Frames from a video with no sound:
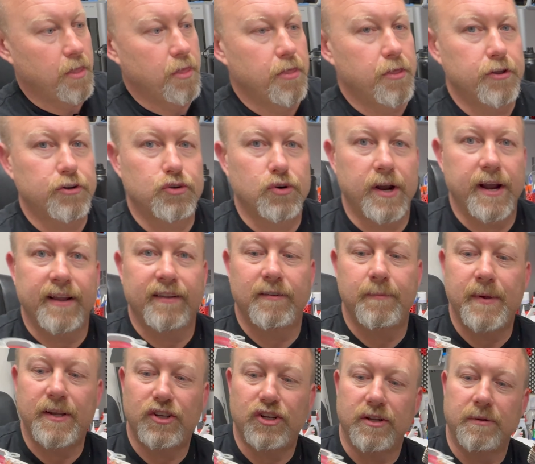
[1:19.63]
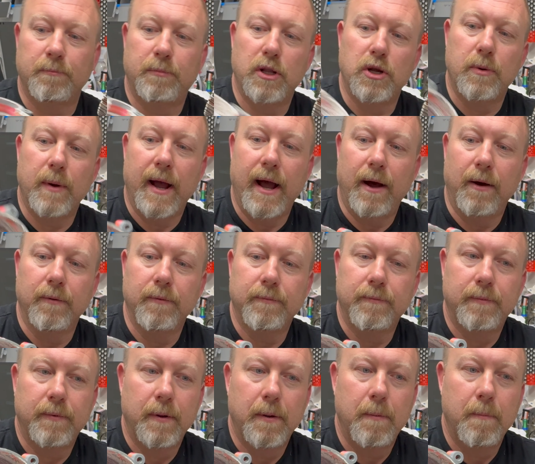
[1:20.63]
The transmission blew out
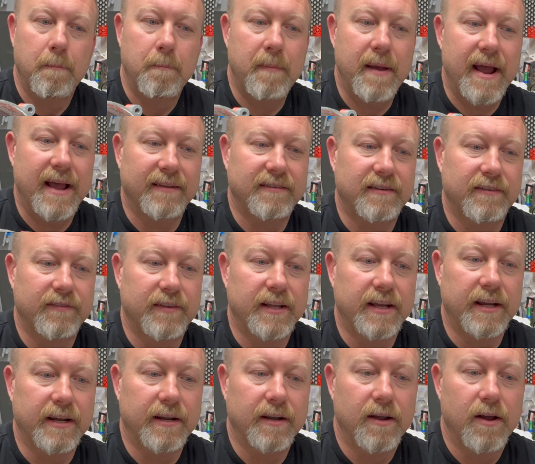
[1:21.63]
massively.